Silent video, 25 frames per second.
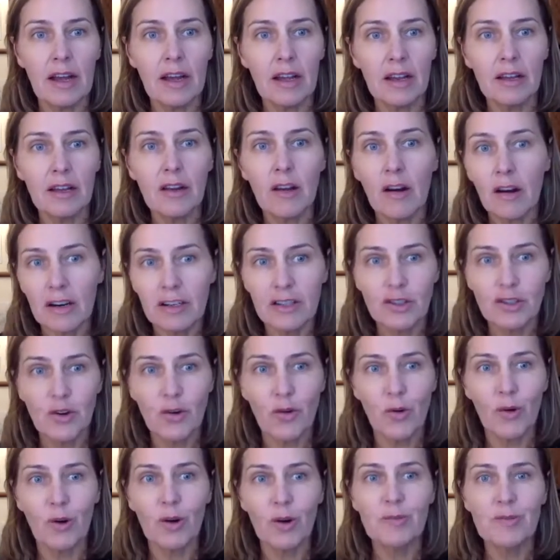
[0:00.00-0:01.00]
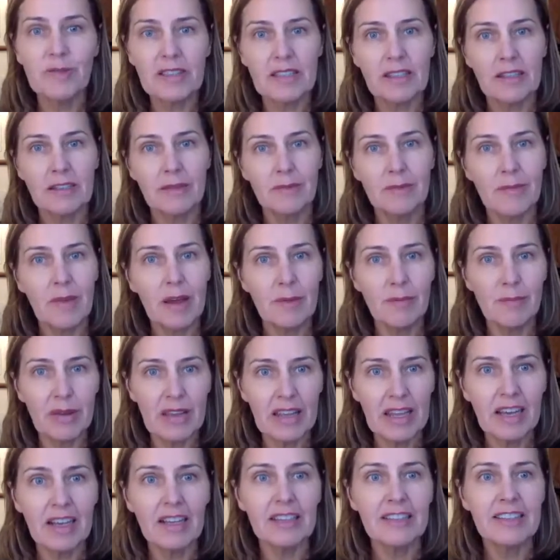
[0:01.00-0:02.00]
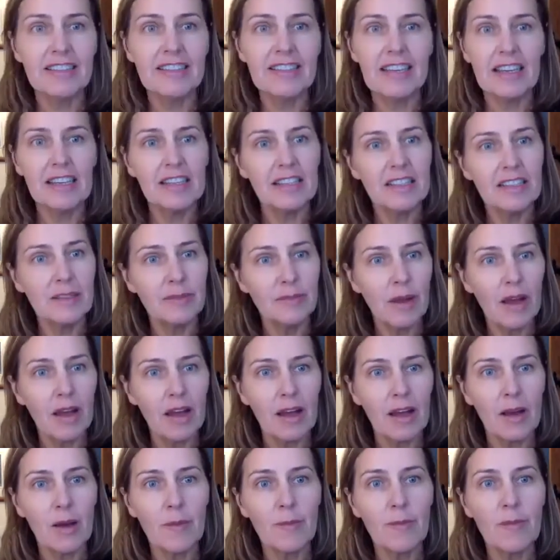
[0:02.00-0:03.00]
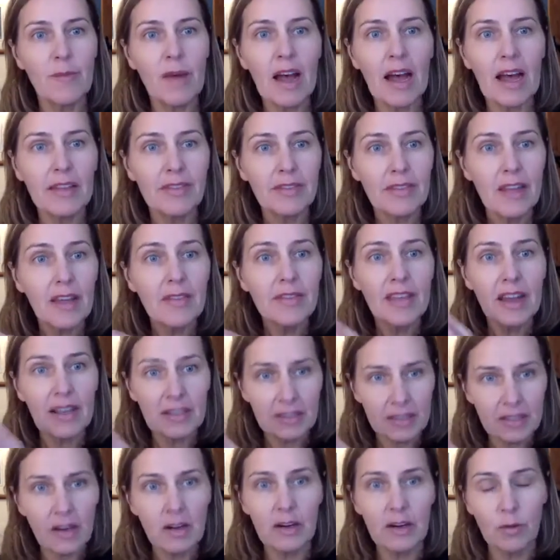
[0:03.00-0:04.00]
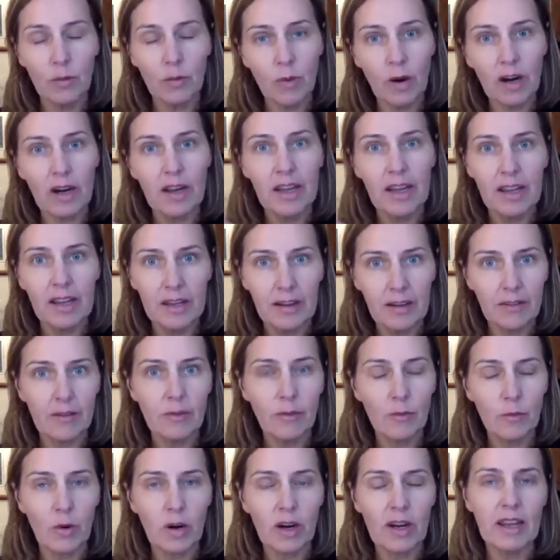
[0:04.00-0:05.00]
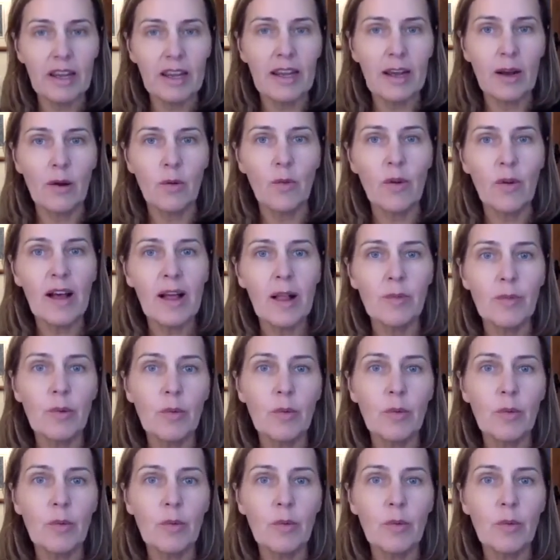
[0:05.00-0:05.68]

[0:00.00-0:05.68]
large corps and PLCs, and that's kind of working out well.